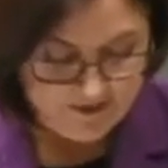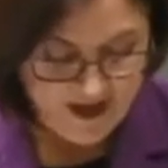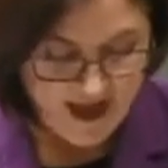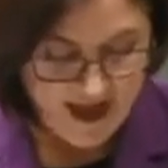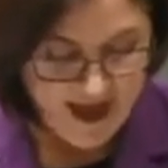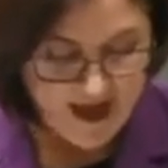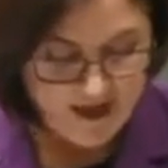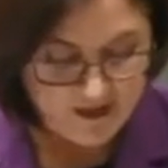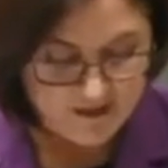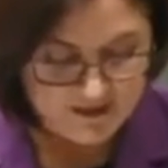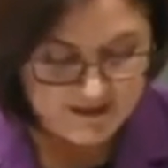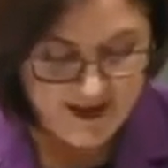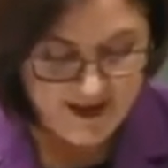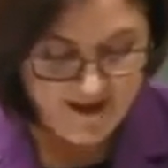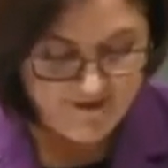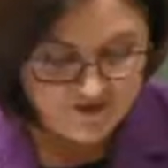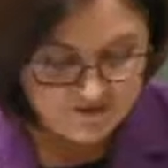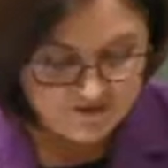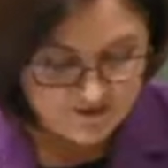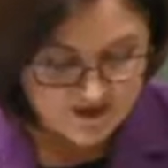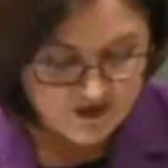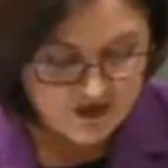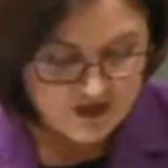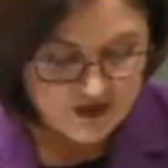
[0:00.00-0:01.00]
our
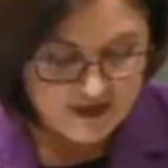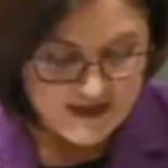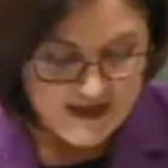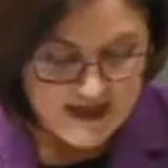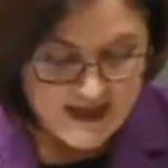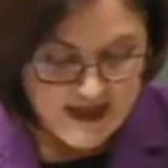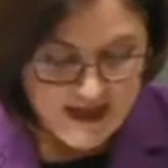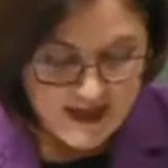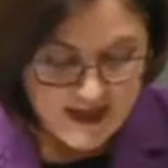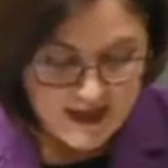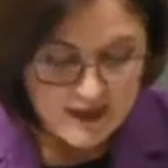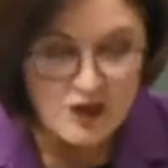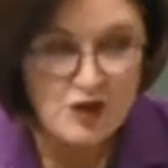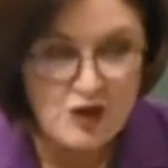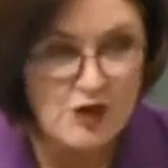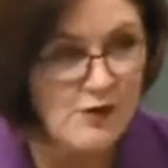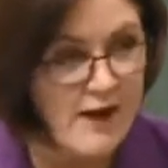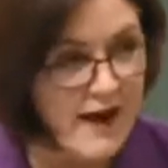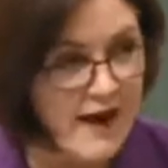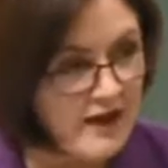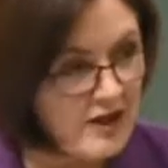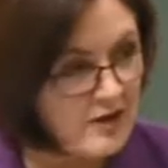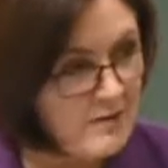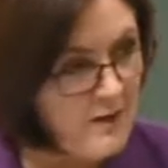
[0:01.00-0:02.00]
government. In
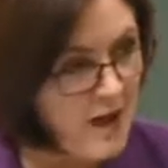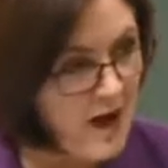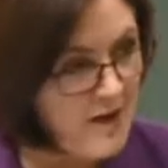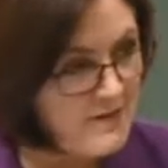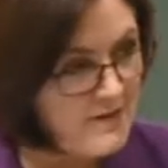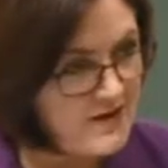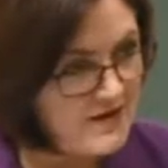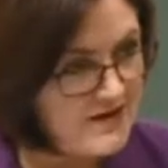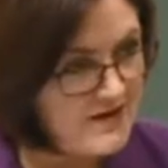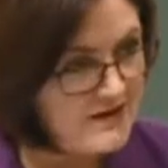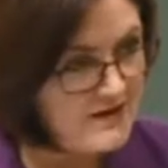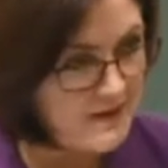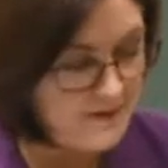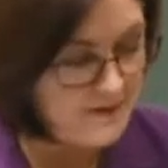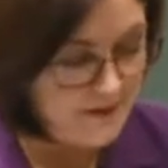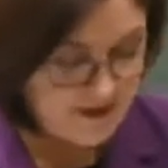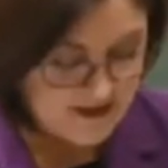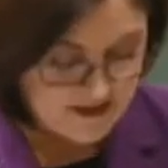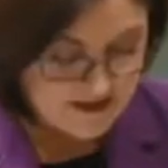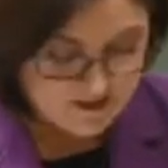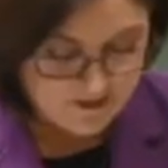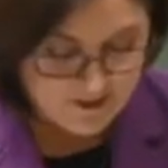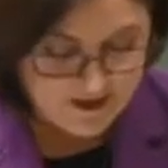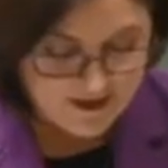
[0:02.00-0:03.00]
Corangamite, Mr
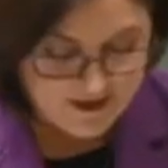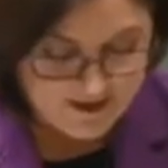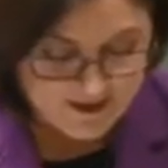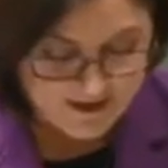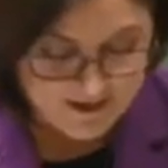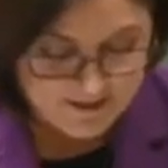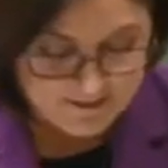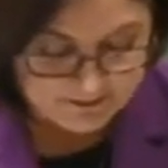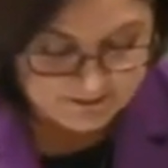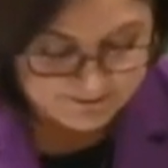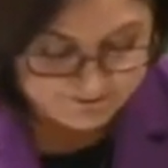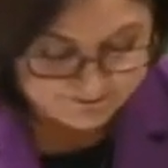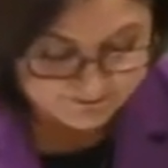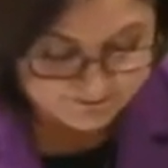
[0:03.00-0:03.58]
Deputy Speaker,